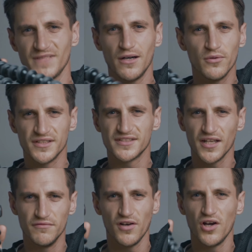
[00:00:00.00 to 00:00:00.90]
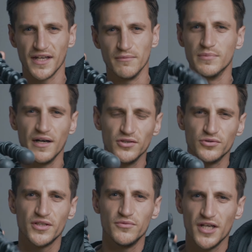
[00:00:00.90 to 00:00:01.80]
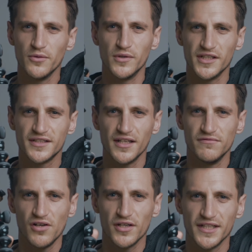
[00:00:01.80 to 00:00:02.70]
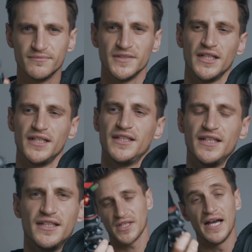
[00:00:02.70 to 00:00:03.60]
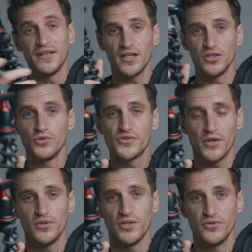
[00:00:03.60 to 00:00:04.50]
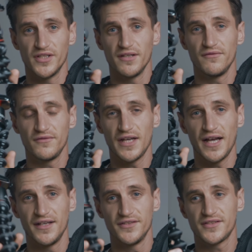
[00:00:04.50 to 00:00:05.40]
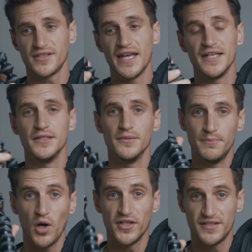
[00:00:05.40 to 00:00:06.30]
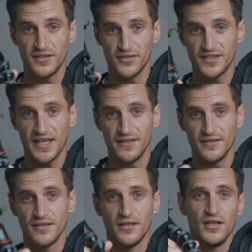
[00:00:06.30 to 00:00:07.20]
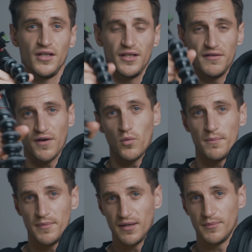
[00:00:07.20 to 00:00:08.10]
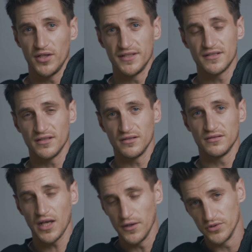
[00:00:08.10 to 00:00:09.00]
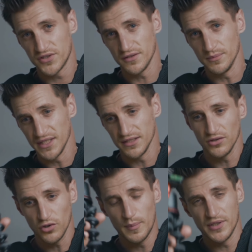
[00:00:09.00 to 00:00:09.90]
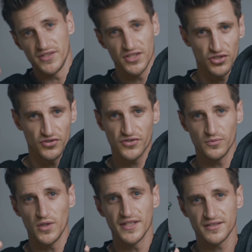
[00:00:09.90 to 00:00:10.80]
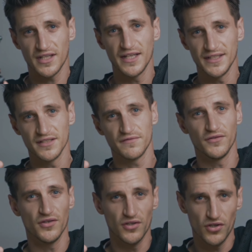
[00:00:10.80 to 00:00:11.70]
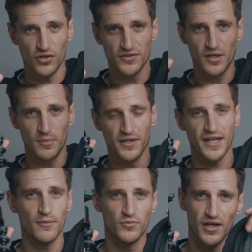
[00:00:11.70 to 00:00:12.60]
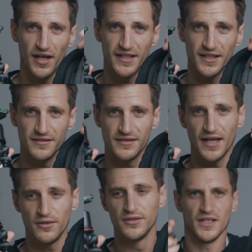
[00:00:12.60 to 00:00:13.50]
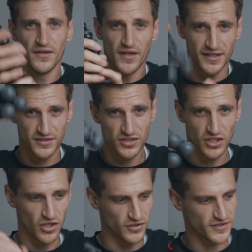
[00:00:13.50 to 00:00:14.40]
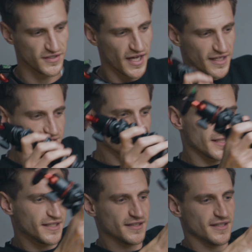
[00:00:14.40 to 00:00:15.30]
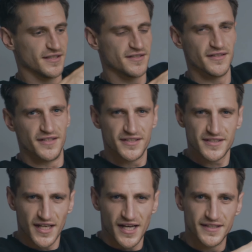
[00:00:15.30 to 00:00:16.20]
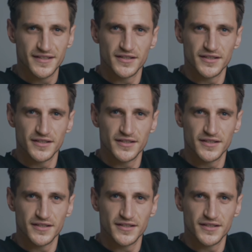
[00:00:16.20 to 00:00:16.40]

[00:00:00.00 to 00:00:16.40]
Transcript: I want to say vlogging, but I also don't want to say vlogging. And I also use it as a monitor stand if I want my monitor close to me or positioned somewhere slightly different than on top of the camera like it is now. And that slots nicely into this side